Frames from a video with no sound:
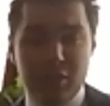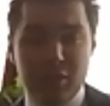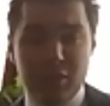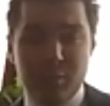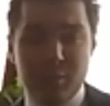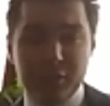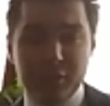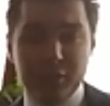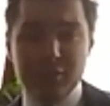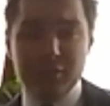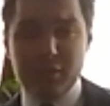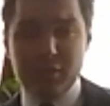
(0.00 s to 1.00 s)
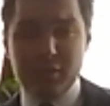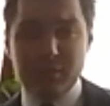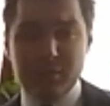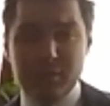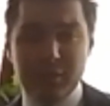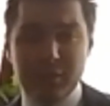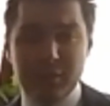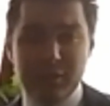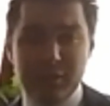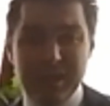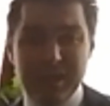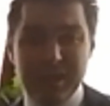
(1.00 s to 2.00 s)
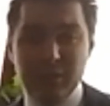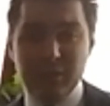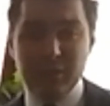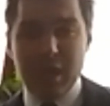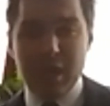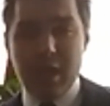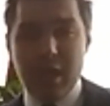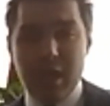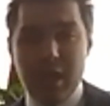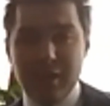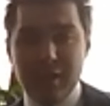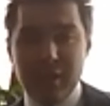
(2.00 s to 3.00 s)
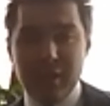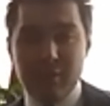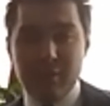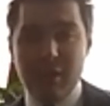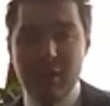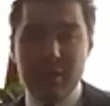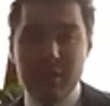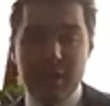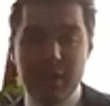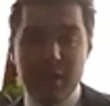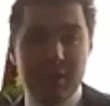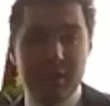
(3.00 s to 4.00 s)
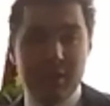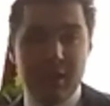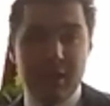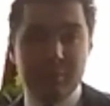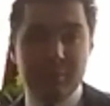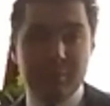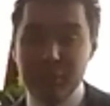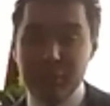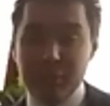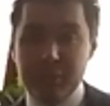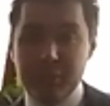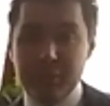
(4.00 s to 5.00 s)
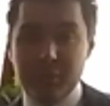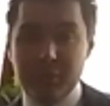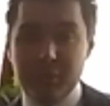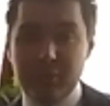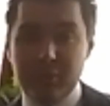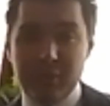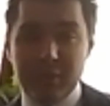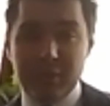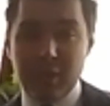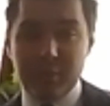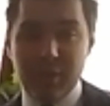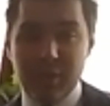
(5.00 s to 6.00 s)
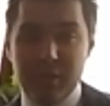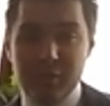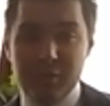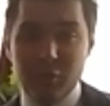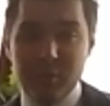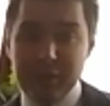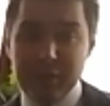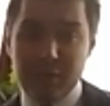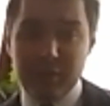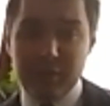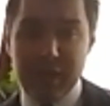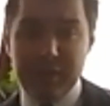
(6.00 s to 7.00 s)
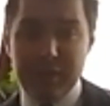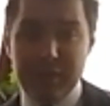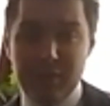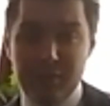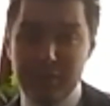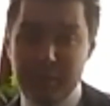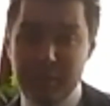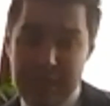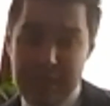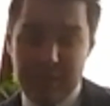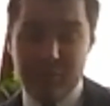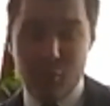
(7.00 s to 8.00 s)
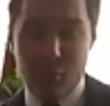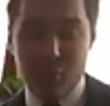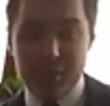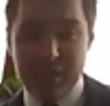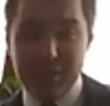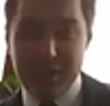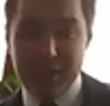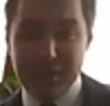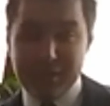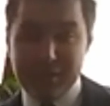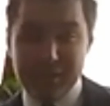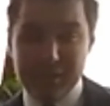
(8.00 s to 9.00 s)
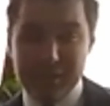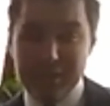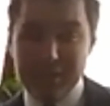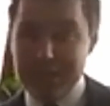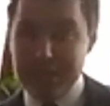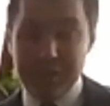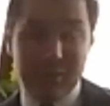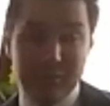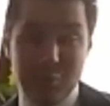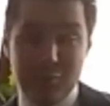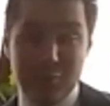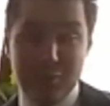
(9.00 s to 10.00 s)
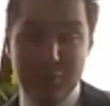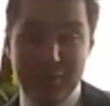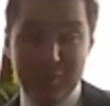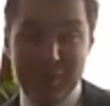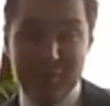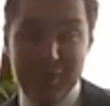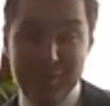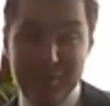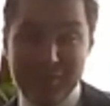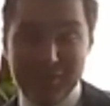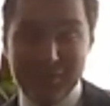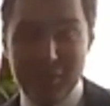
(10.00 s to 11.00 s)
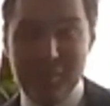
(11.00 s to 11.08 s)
a multitude of different settings, that could be kind of hard. And those things are expensive. They take a lot of room, and I know that I can't afford one, and I don't have room for one in my apartment. So